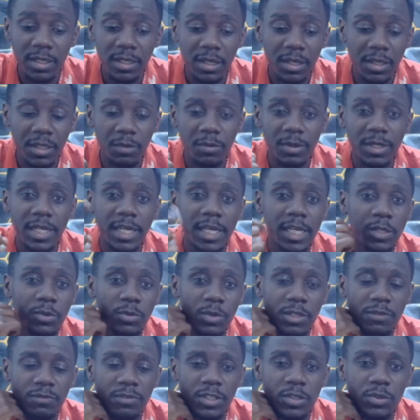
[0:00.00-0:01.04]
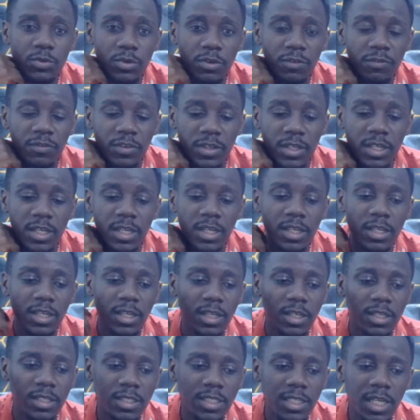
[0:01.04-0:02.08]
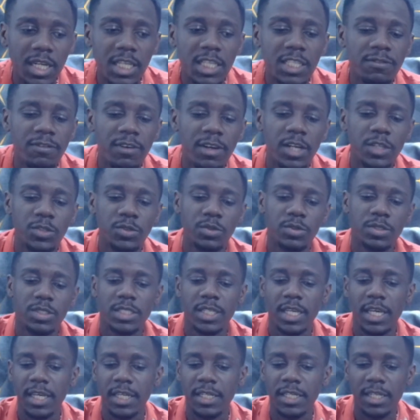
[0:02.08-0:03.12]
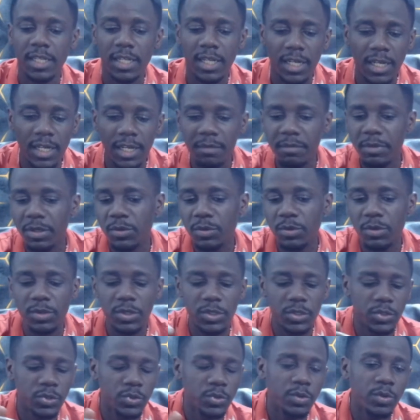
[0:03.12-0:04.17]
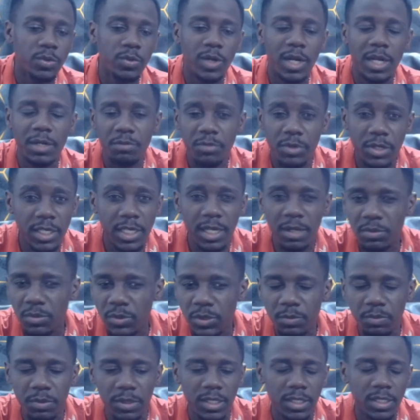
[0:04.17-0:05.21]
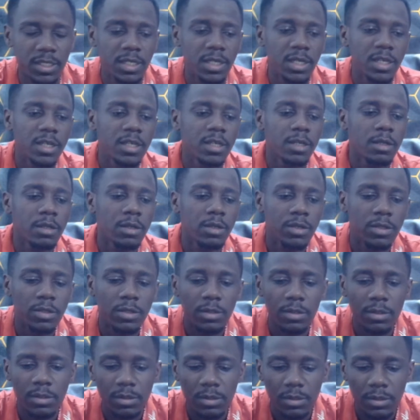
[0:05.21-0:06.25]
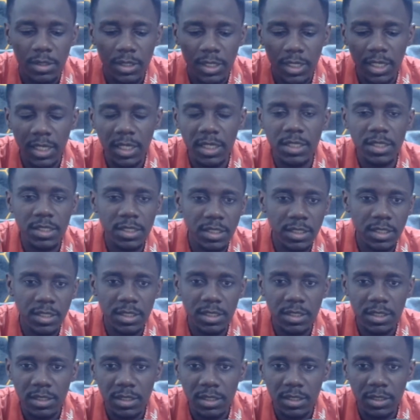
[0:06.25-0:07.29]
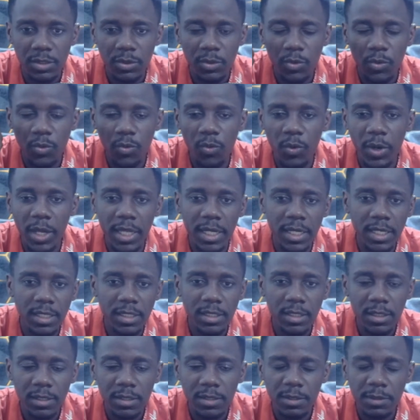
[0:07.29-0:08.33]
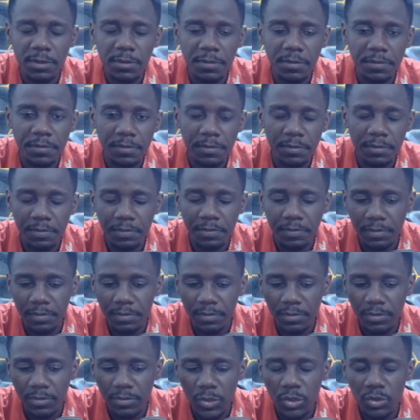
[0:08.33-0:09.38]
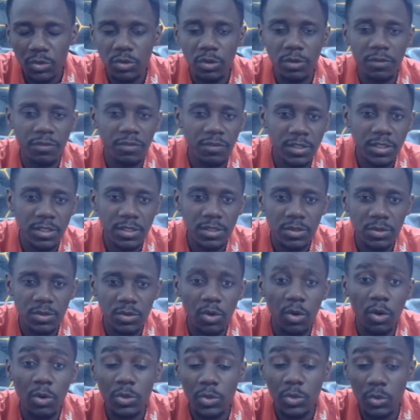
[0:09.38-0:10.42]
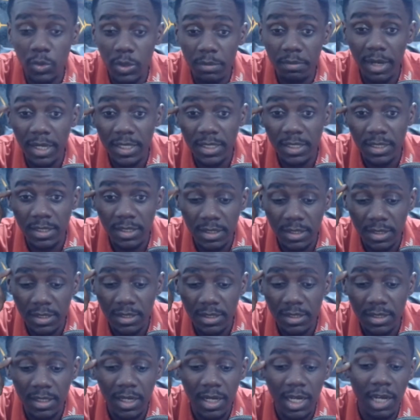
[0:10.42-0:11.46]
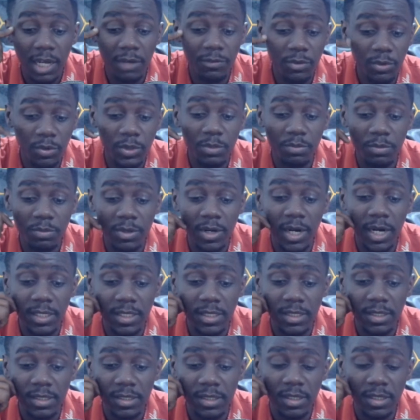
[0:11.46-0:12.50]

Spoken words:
They went ahead to lift a trophy. Sir Alex Ferguson said, let me throw this to you and bring you up to speed. Clean sheets win trophies. Goals win matches. Have you gotten right?